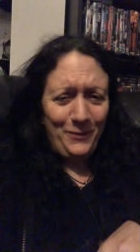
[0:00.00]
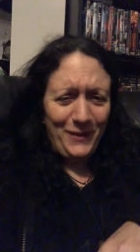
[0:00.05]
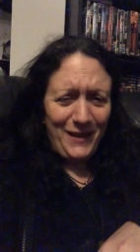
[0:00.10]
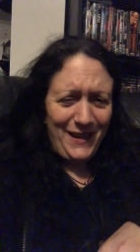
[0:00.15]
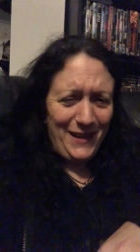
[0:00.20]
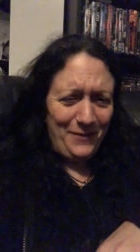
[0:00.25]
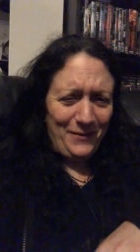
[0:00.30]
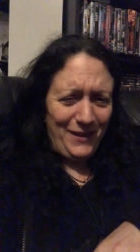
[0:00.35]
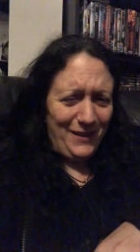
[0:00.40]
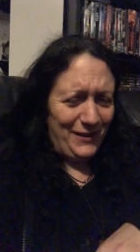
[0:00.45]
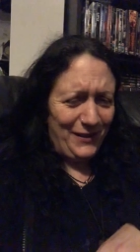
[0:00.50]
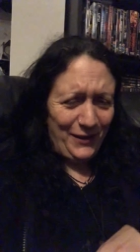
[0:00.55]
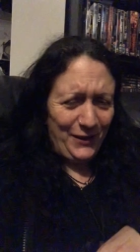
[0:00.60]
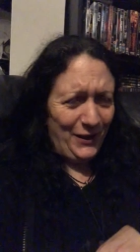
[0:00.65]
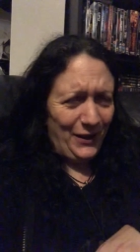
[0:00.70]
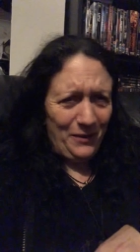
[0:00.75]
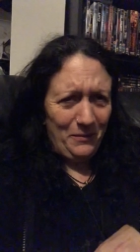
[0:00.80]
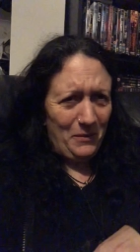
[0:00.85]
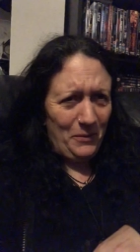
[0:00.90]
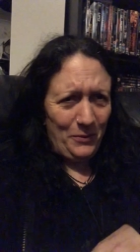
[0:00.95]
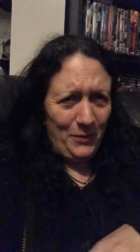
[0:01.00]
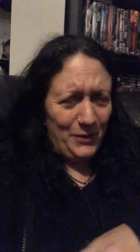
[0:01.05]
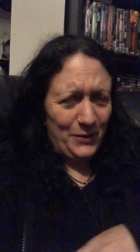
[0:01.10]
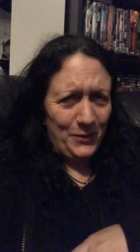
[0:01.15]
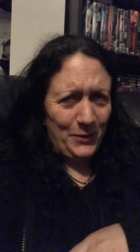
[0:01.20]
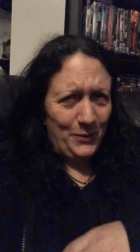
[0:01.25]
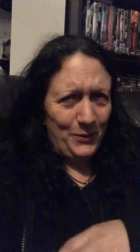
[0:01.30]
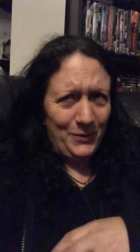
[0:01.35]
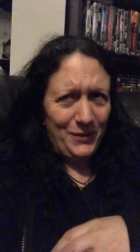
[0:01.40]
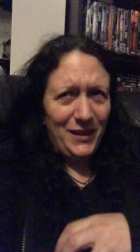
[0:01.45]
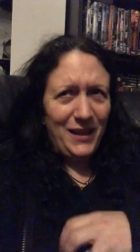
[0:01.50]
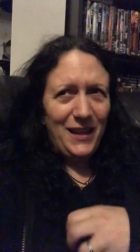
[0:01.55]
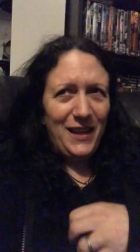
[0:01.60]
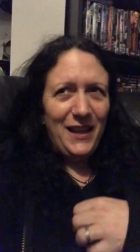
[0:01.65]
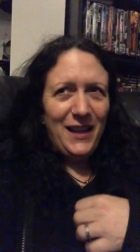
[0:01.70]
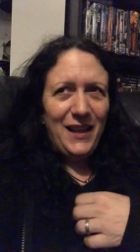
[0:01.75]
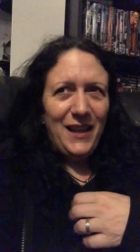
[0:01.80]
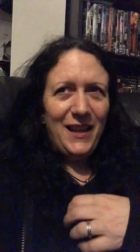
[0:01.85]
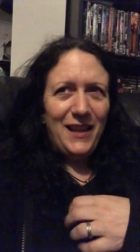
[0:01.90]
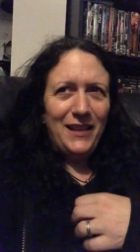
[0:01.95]
anyway, so I can't remember what it's called.
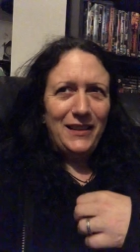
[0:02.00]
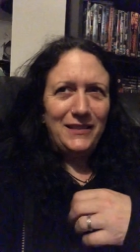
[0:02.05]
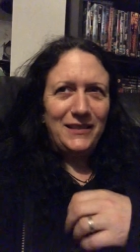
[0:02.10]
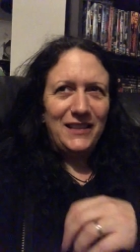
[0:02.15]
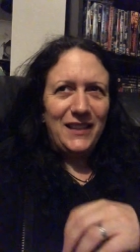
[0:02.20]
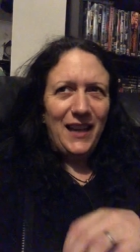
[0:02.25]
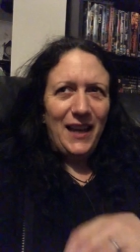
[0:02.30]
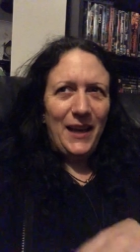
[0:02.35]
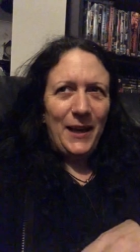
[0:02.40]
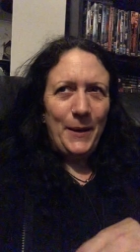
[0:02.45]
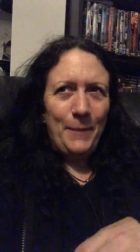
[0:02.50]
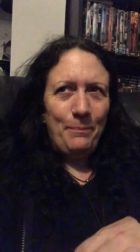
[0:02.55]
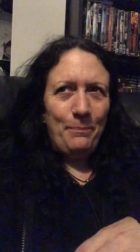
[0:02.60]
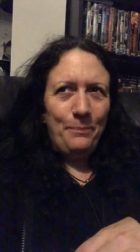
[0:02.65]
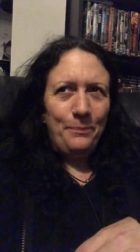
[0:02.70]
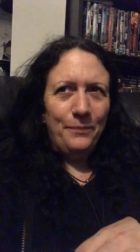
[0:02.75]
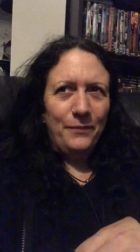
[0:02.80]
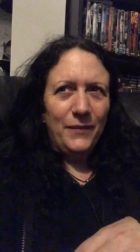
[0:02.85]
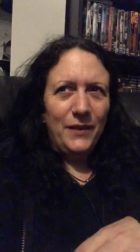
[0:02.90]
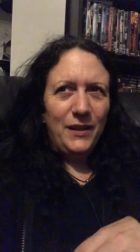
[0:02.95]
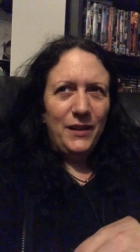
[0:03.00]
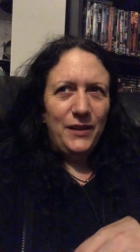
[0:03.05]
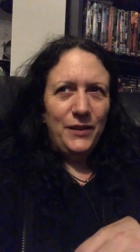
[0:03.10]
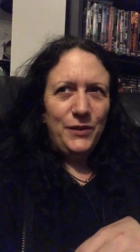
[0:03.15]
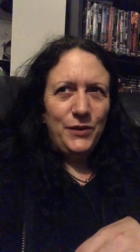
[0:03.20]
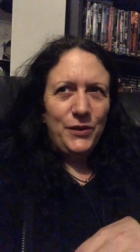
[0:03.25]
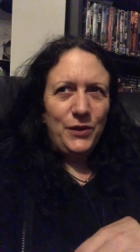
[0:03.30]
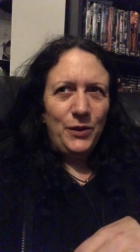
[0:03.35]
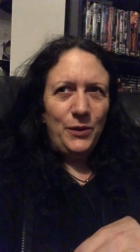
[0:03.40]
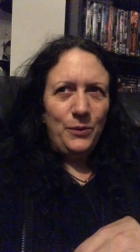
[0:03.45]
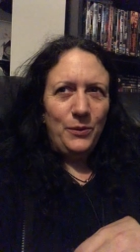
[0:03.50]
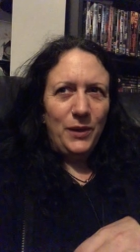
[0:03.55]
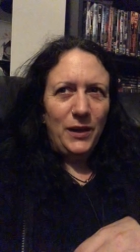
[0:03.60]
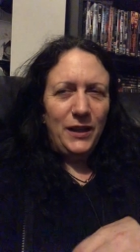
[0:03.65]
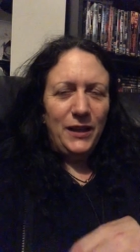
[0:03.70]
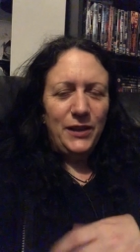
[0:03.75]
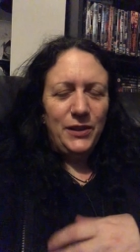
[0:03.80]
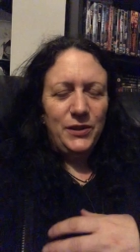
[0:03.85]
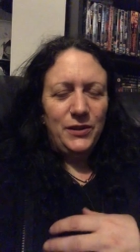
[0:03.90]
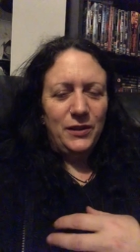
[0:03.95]
Um, so I
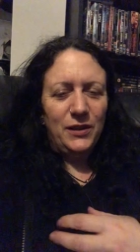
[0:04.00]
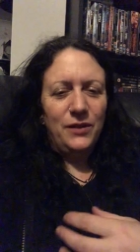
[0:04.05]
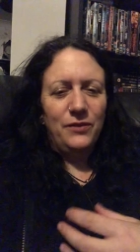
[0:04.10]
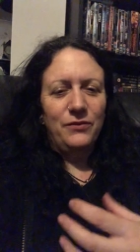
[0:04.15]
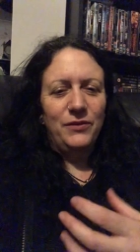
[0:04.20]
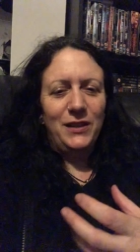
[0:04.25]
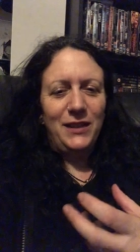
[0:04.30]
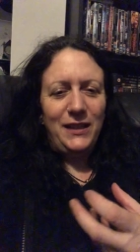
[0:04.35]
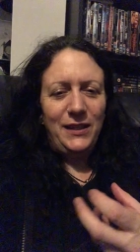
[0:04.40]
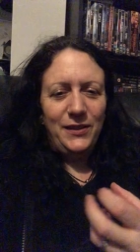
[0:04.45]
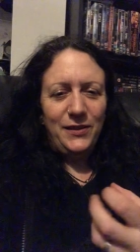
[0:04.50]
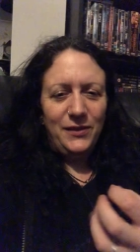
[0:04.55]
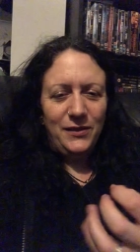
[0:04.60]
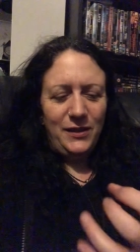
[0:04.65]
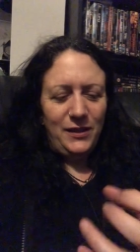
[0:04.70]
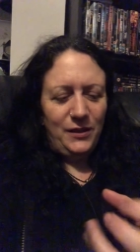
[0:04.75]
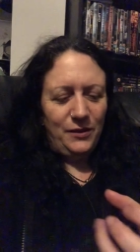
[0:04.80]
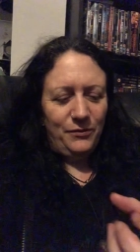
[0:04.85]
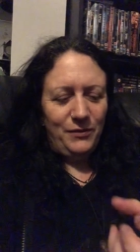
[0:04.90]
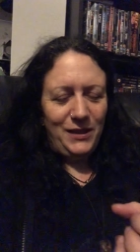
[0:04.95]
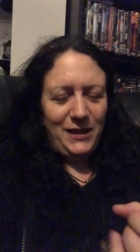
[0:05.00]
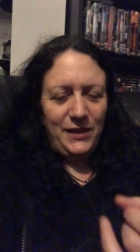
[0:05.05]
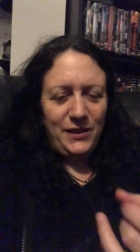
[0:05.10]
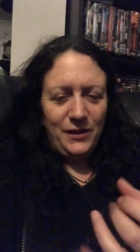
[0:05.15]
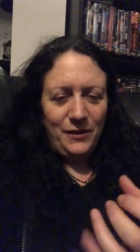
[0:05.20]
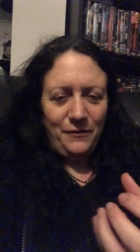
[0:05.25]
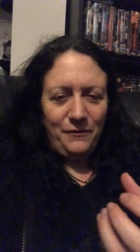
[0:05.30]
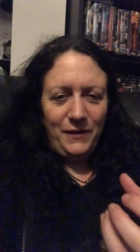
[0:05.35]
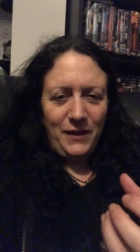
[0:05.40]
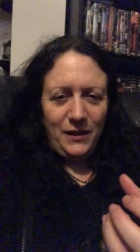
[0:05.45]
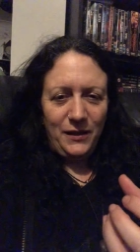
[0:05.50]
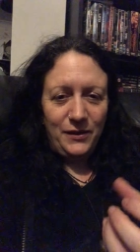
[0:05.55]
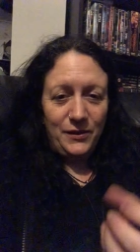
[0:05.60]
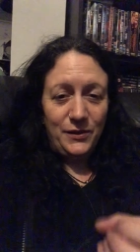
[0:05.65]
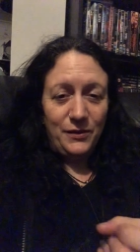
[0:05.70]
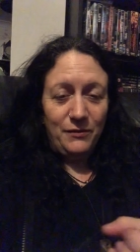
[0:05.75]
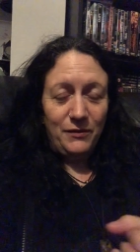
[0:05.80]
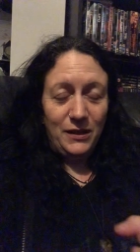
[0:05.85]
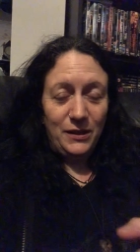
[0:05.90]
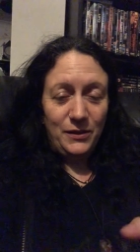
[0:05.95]
had to unrelease, you know, release her fingers
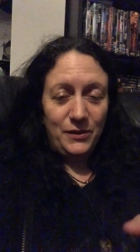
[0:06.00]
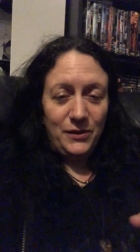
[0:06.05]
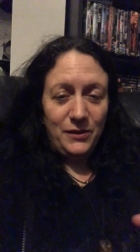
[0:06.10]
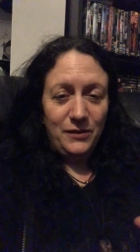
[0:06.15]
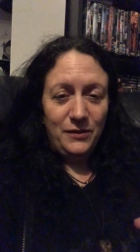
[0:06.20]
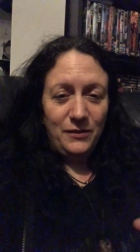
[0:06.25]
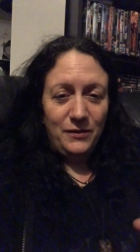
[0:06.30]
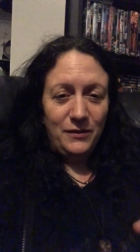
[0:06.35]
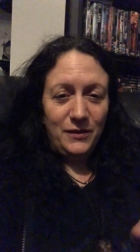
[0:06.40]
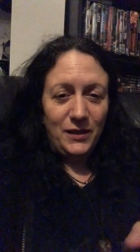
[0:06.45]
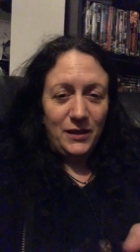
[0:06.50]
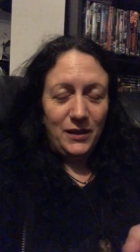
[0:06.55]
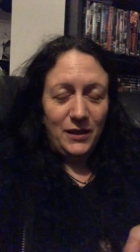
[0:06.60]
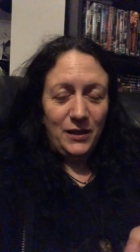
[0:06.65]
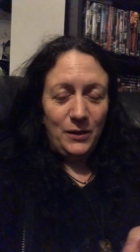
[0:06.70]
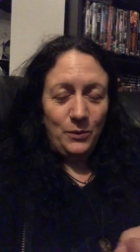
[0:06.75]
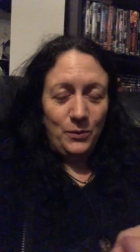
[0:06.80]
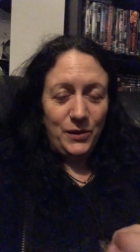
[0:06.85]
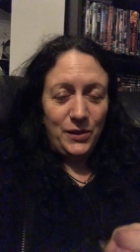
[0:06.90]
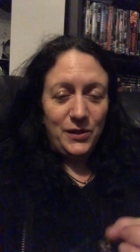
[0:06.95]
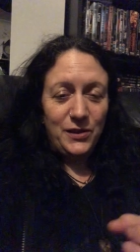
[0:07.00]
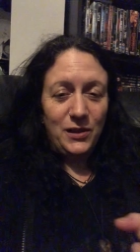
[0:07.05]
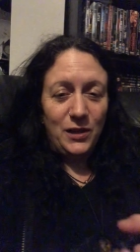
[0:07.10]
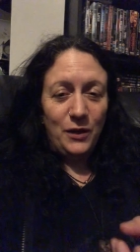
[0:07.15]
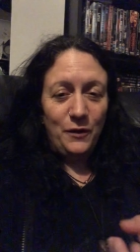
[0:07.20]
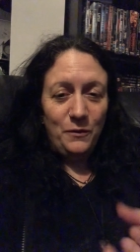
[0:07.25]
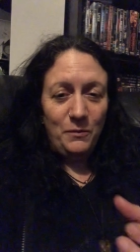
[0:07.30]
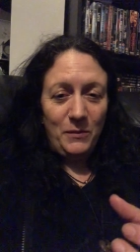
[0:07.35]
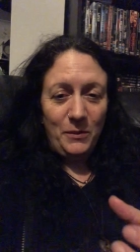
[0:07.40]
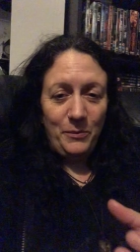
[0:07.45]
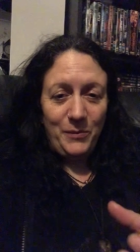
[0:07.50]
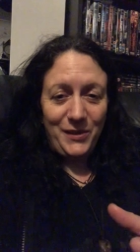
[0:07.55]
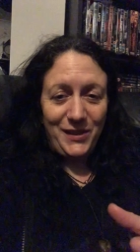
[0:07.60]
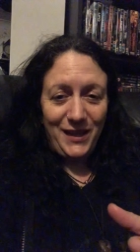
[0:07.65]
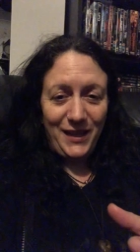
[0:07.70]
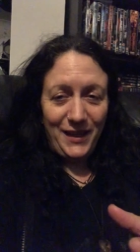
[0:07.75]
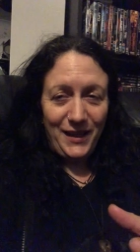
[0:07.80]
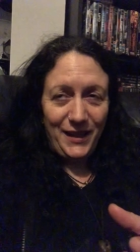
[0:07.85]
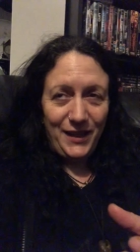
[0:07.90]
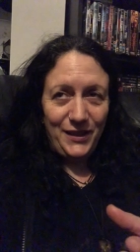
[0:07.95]
around uh, with the staff member's
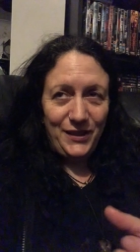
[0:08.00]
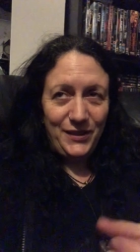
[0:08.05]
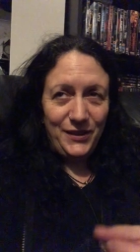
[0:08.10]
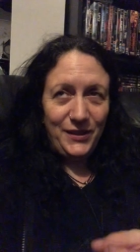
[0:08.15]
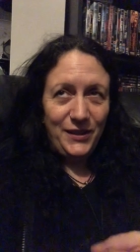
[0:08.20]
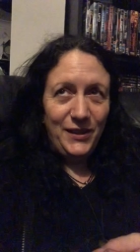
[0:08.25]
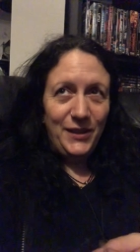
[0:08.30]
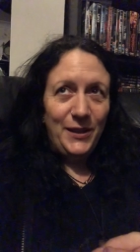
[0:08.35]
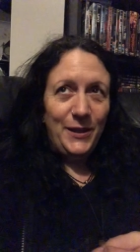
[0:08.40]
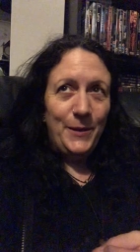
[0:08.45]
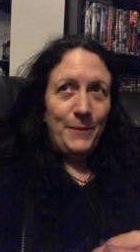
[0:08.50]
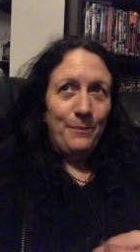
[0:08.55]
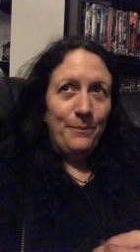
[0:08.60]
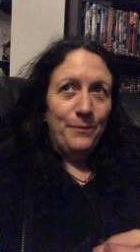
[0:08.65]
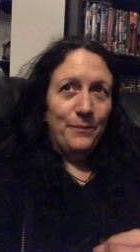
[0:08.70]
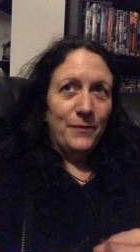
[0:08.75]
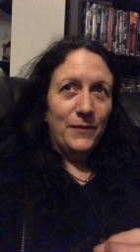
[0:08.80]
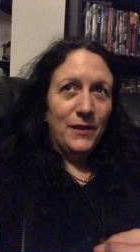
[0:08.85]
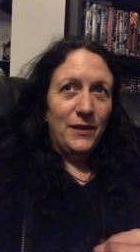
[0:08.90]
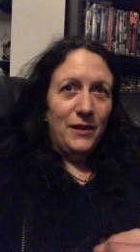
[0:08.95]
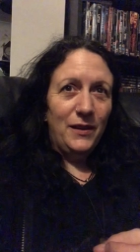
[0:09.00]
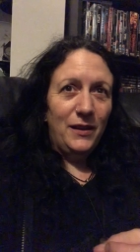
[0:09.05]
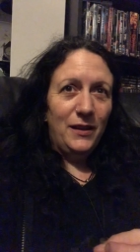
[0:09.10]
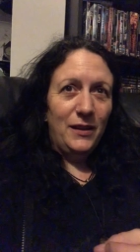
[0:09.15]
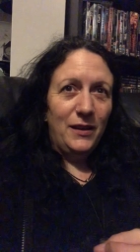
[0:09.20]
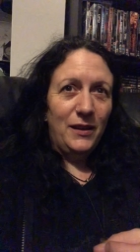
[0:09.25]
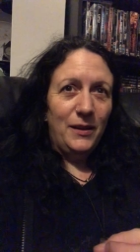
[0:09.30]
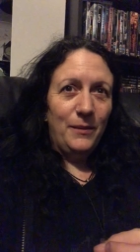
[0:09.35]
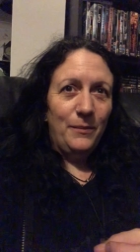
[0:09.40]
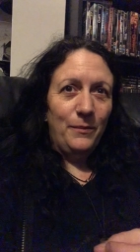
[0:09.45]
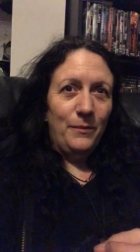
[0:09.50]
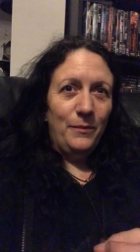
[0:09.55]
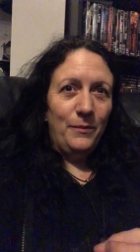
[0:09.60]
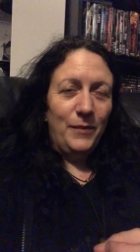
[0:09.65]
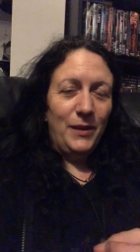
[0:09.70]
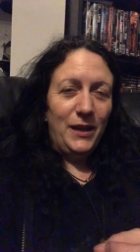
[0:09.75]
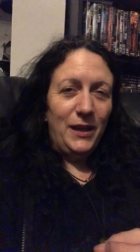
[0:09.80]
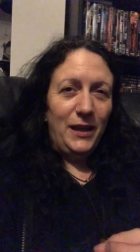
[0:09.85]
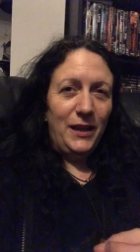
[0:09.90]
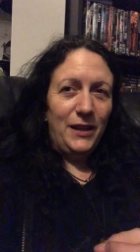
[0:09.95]
hand um,
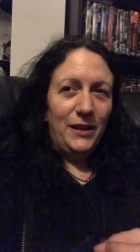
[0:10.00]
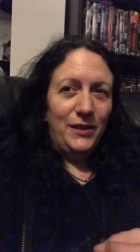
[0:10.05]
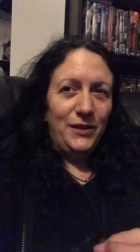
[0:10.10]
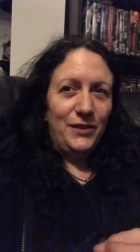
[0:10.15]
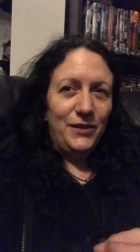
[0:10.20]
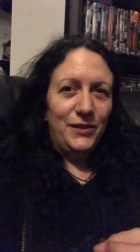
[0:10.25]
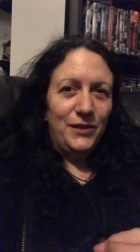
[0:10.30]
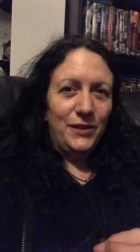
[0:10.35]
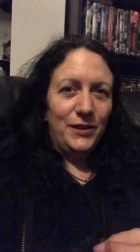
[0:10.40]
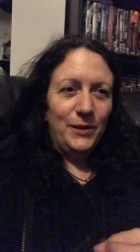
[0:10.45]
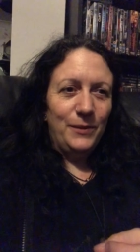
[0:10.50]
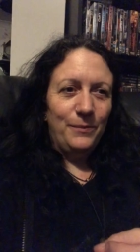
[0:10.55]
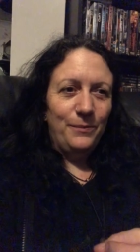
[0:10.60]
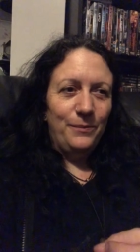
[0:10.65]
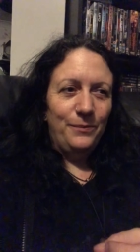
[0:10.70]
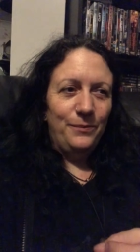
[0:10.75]
and um,